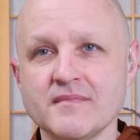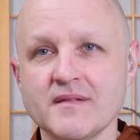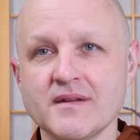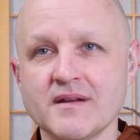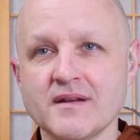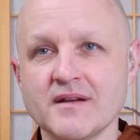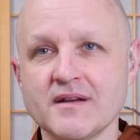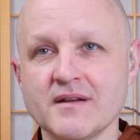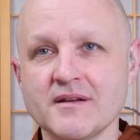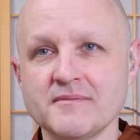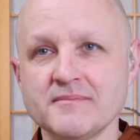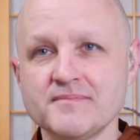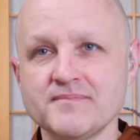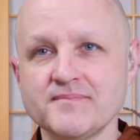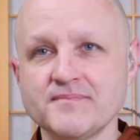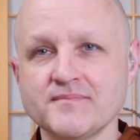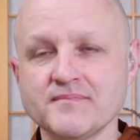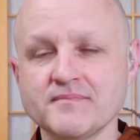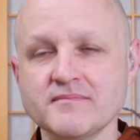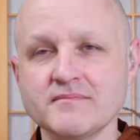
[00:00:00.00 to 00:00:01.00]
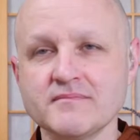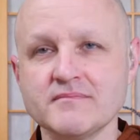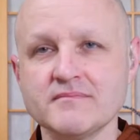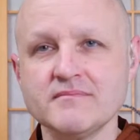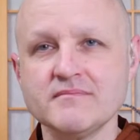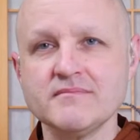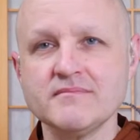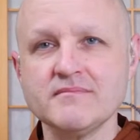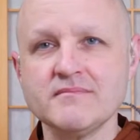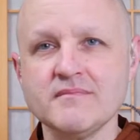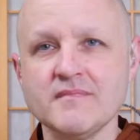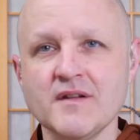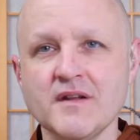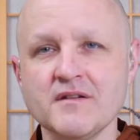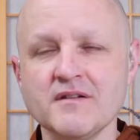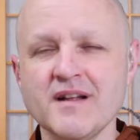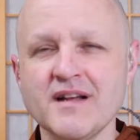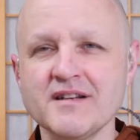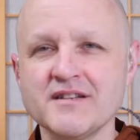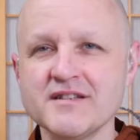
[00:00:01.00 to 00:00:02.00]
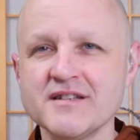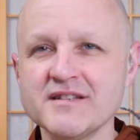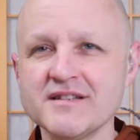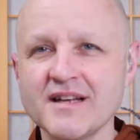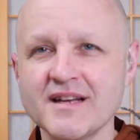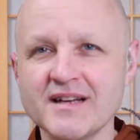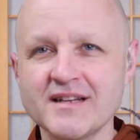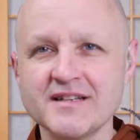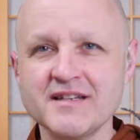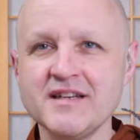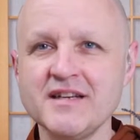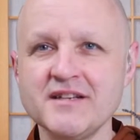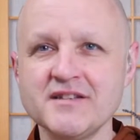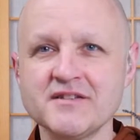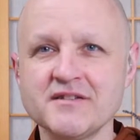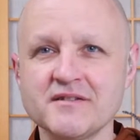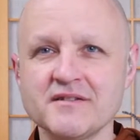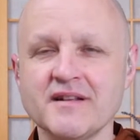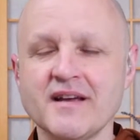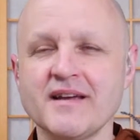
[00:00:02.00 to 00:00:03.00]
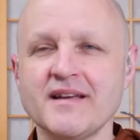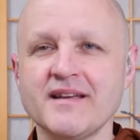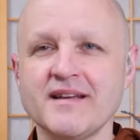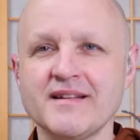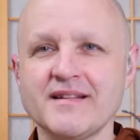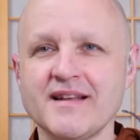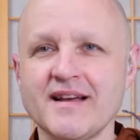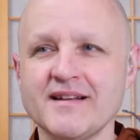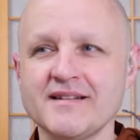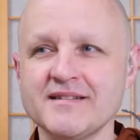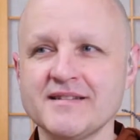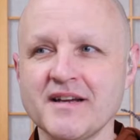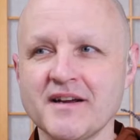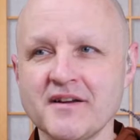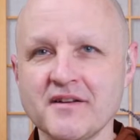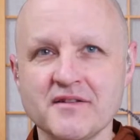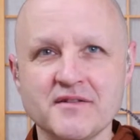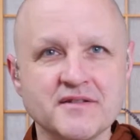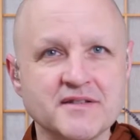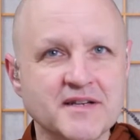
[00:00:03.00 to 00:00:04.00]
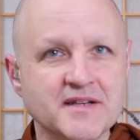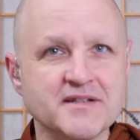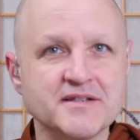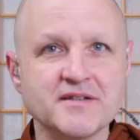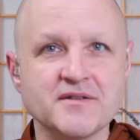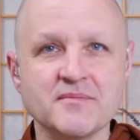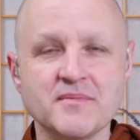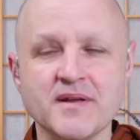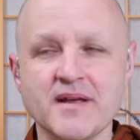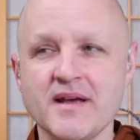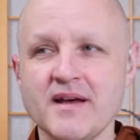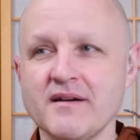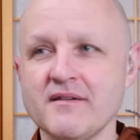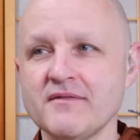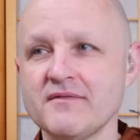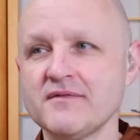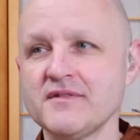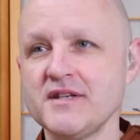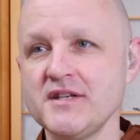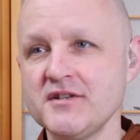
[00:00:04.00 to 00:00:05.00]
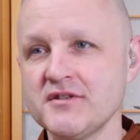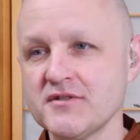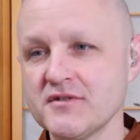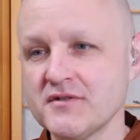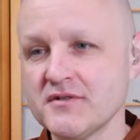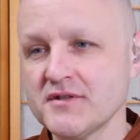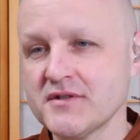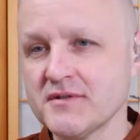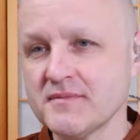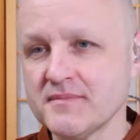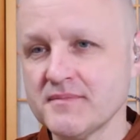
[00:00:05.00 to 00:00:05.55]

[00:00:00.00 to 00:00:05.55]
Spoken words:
They're not just a teacher, like in that secular sense that we have teachers,